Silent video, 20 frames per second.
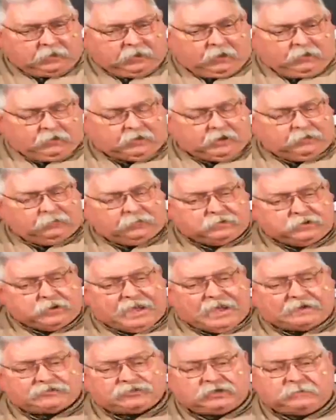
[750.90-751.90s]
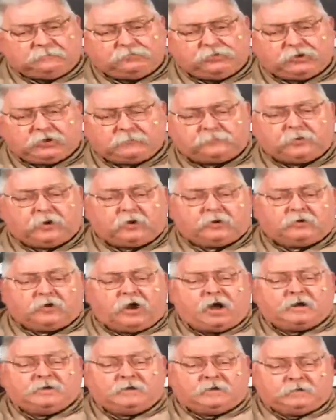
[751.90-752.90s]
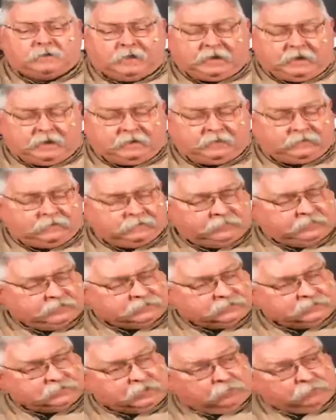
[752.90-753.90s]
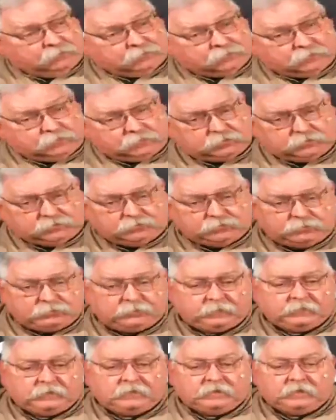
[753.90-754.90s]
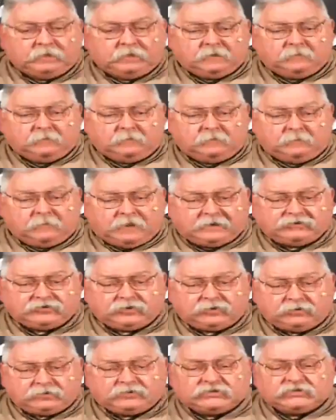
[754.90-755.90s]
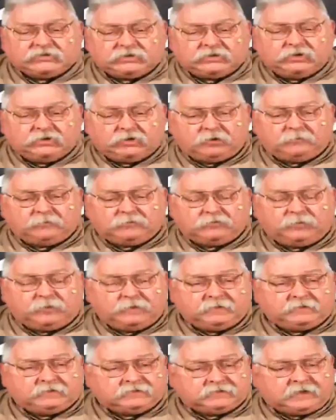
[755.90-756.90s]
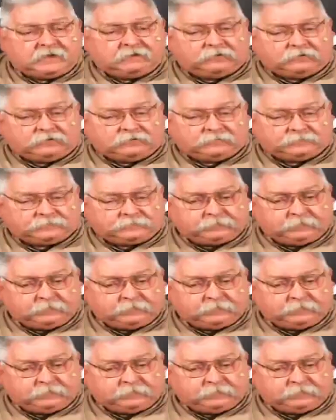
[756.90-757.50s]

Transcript: Okay, when you actually put a part on the lathe, this is number 2, make sure it's secure between the centers.